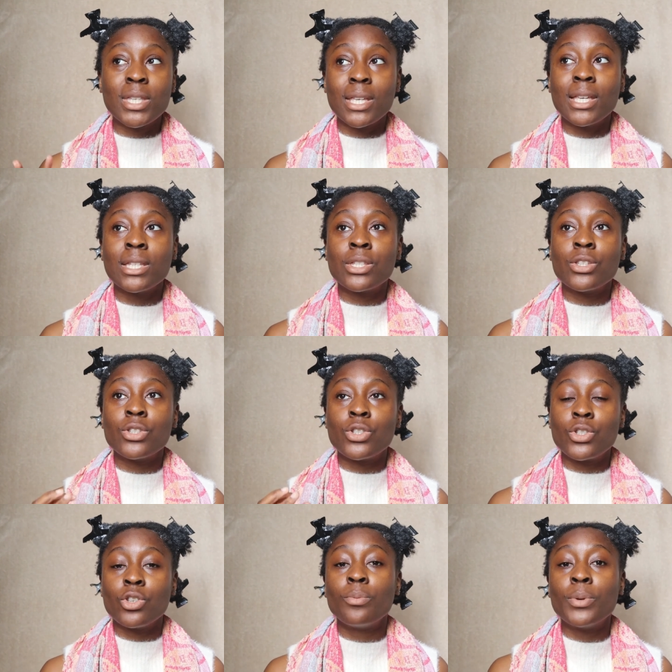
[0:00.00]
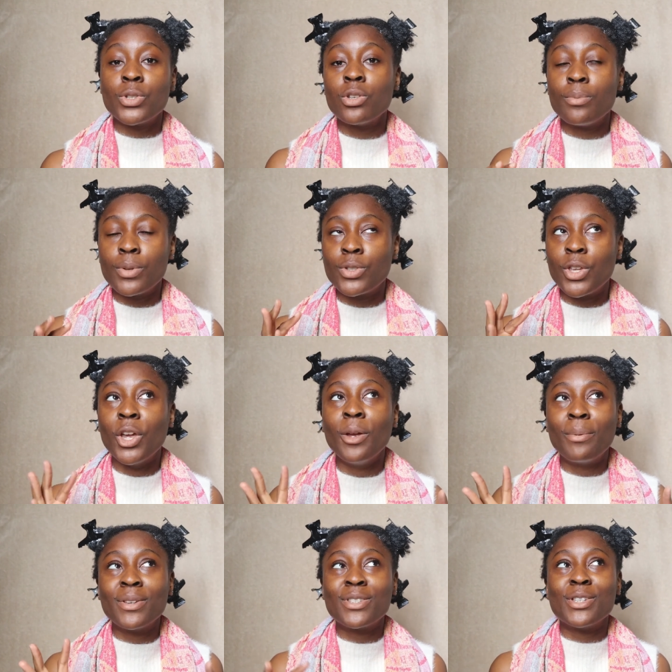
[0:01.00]
This is super
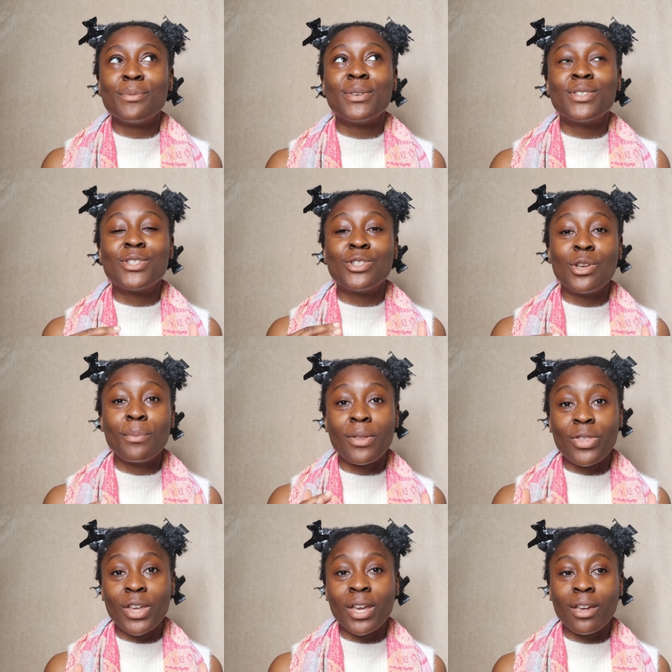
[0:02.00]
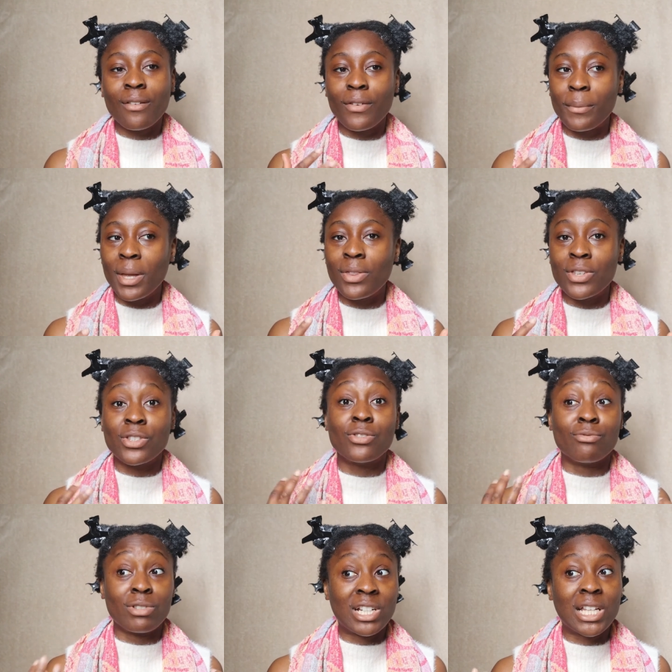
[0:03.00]
thick. For me, this
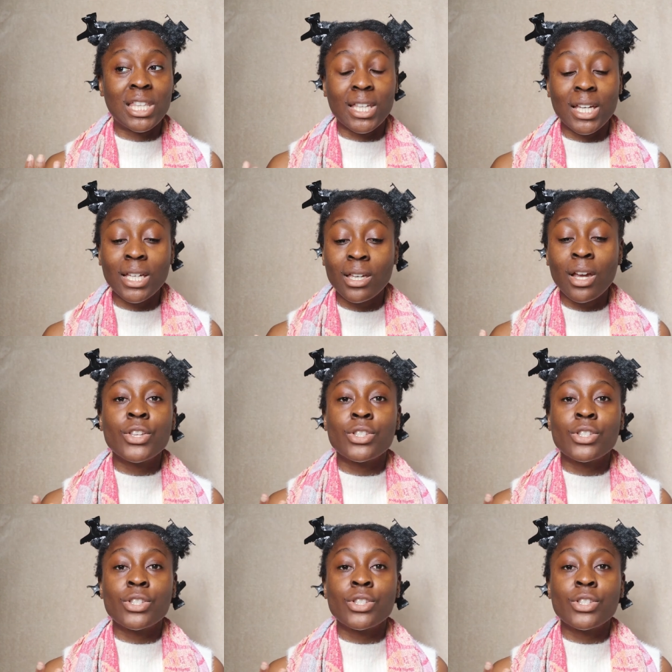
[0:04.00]
is really thick.